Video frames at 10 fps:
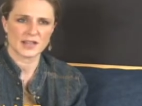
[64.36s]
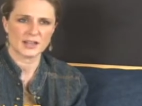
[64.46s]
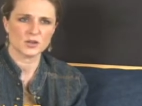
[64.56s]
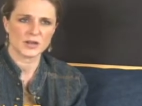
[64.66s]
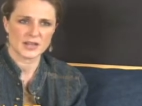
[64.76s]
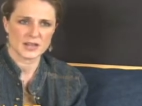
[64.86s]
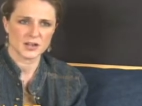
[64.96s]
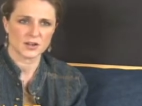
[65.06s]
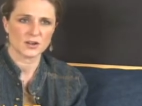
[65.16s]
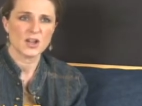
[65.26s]
that you
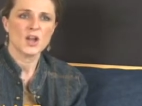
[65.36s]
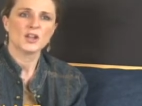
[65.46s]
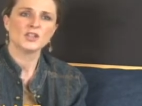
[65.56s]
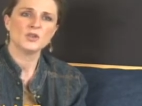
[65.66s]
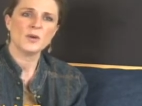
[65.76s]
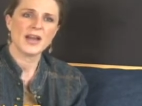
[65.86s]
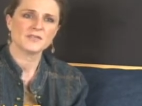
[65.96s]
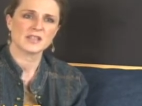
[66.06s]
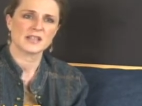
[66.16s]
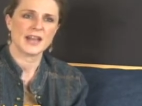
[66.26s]
hear, you
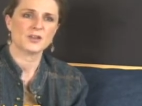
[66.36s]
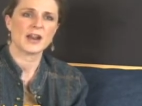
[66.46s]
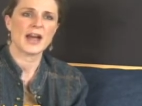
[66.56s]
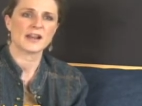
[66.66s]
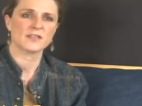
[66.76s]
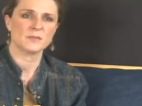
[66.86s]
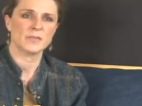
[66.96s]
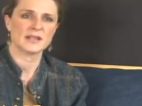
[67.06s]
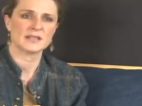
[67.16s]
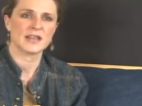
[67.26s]
have to counteract them
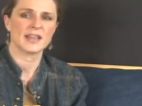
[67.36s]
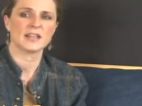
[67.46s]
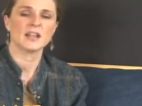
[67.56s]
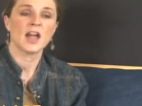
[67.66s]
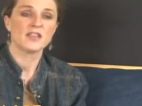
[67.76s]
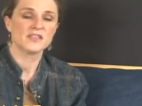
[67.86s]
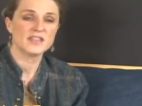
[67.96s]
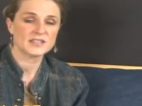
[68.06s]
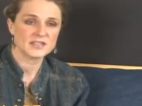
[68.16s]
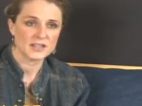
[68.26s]
by saying,
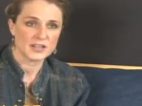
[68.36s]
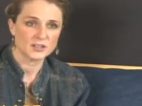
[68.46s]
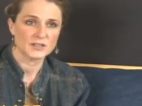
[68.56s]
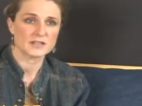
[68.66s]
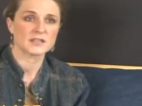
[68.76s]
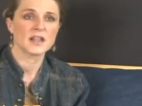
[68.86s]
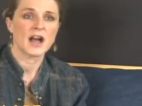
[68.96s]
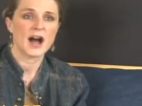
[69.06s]
this is an illness.